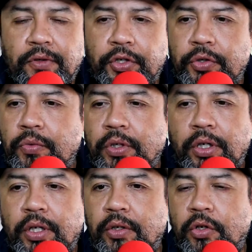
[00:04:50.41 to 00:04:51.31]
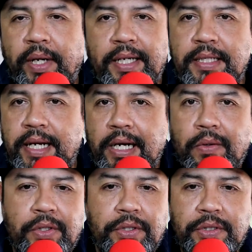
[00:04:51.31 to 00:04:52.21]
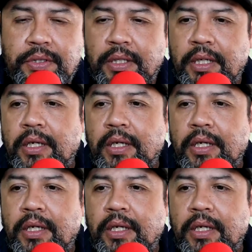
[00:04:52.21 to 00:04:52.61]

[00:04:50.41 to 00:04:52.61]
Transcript: or you work crazy hours,